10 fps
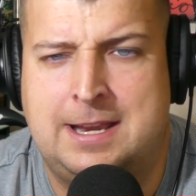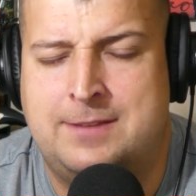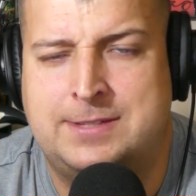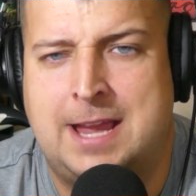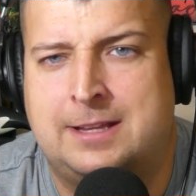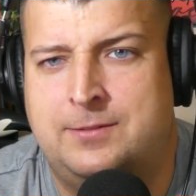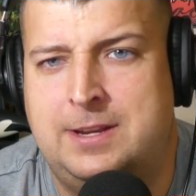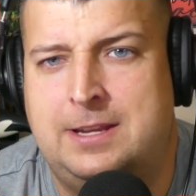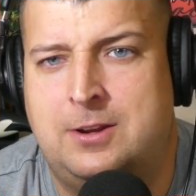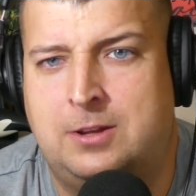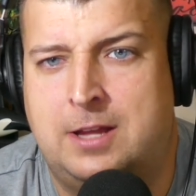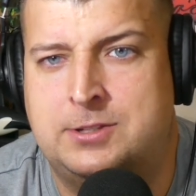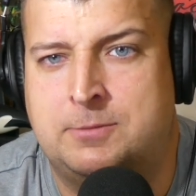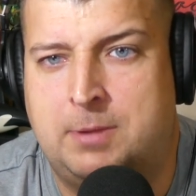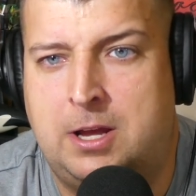have Zach LaVine, no
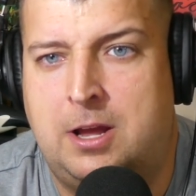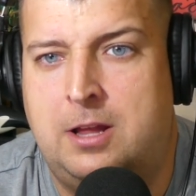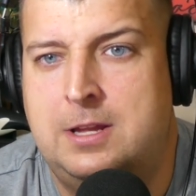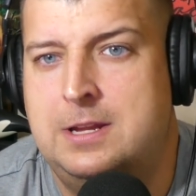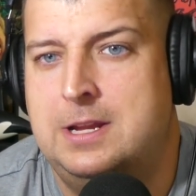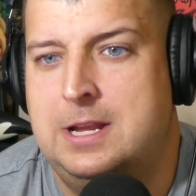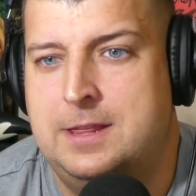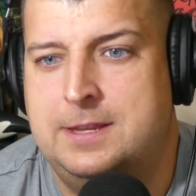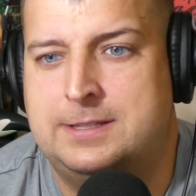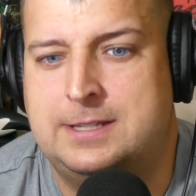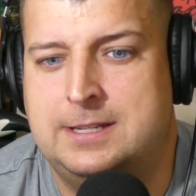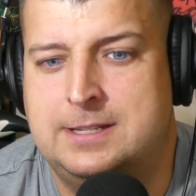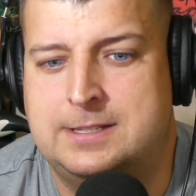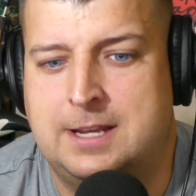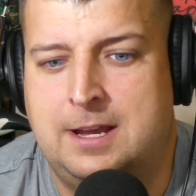Lonzo Ball. This
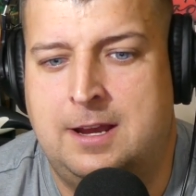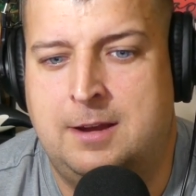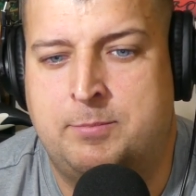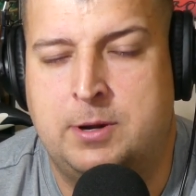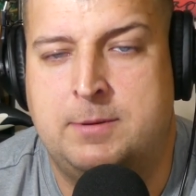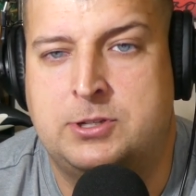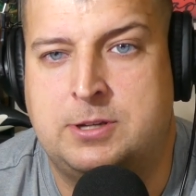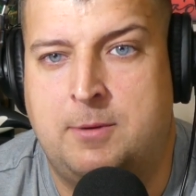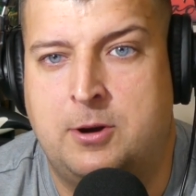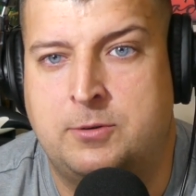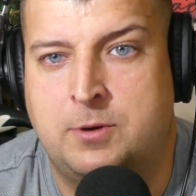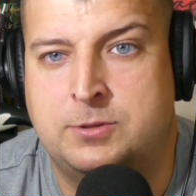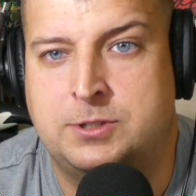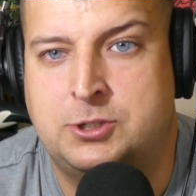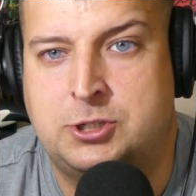is uh, pretty much DeMar
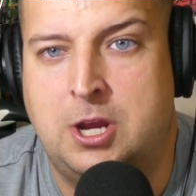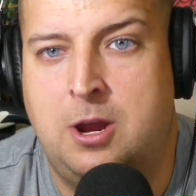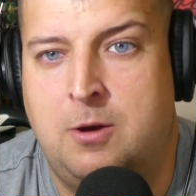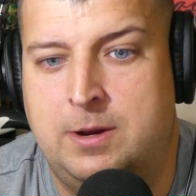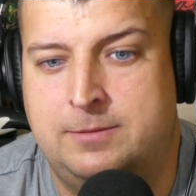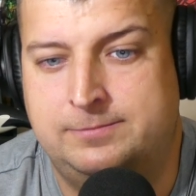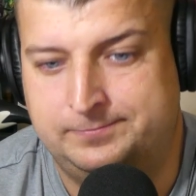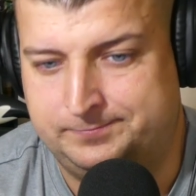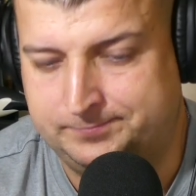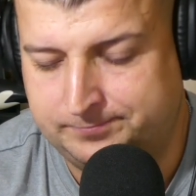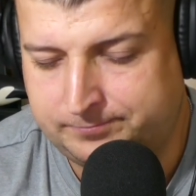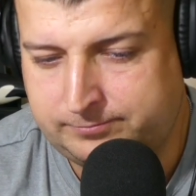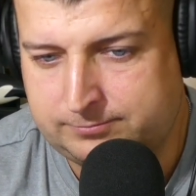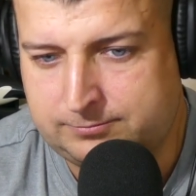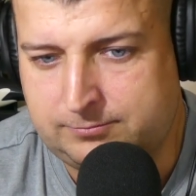DeRozan's show, and
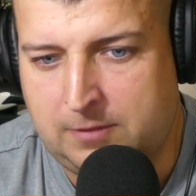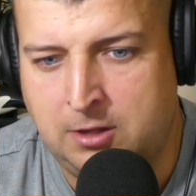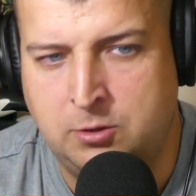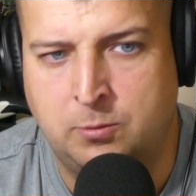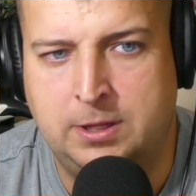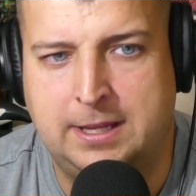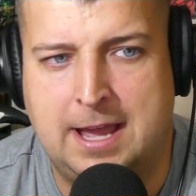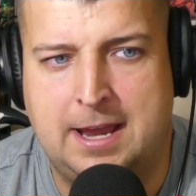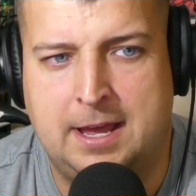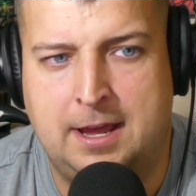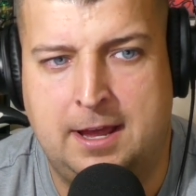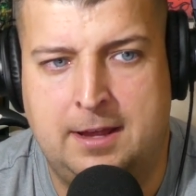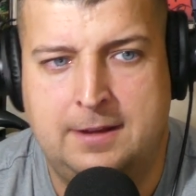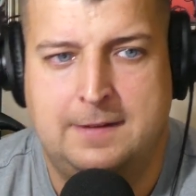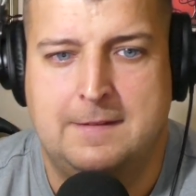you really got uh,
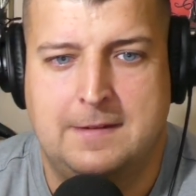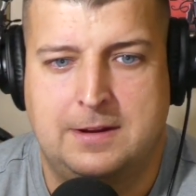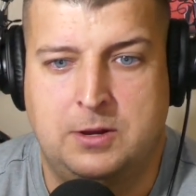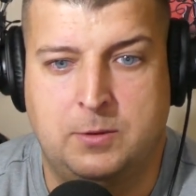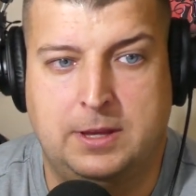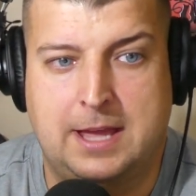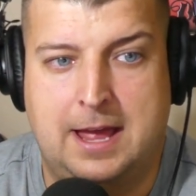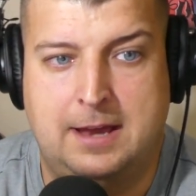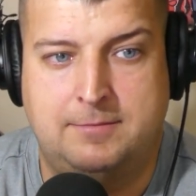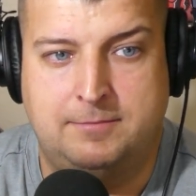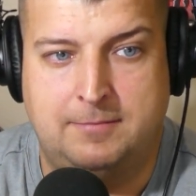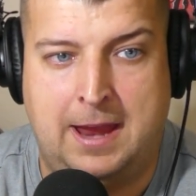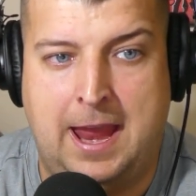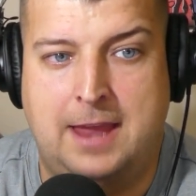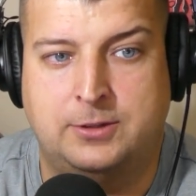you really got
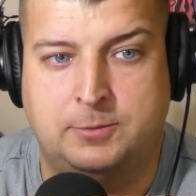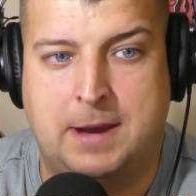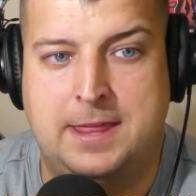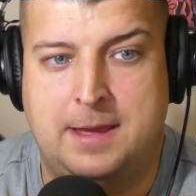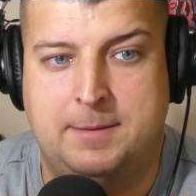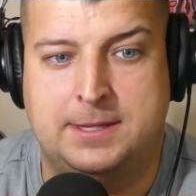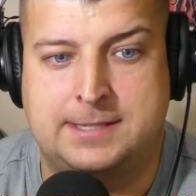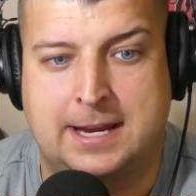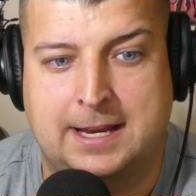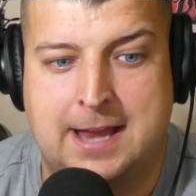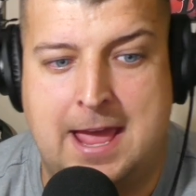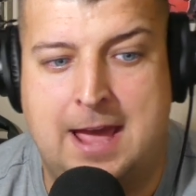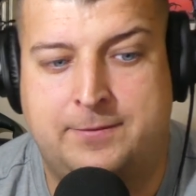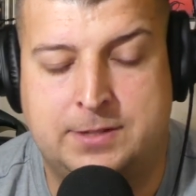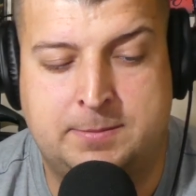handled by them in the second
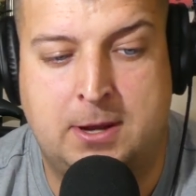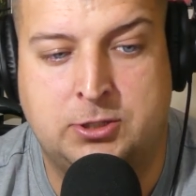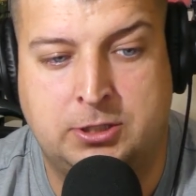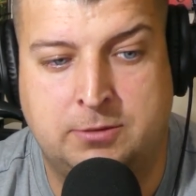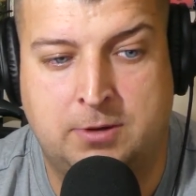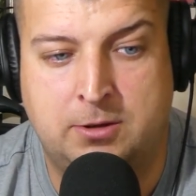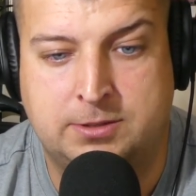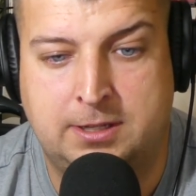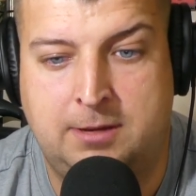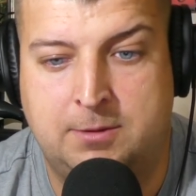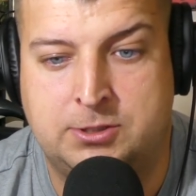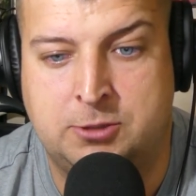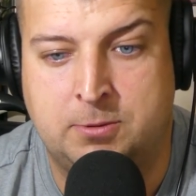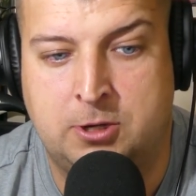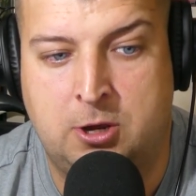half, especially DeRozan. He went
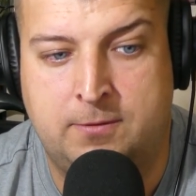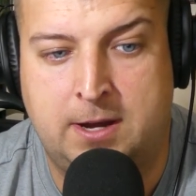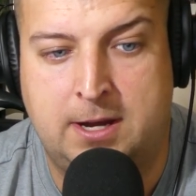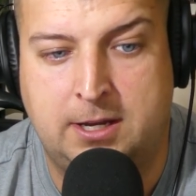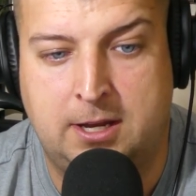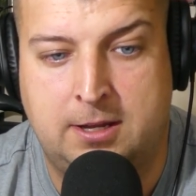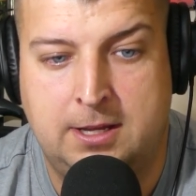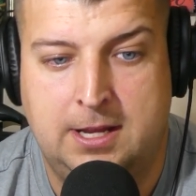supernova on you.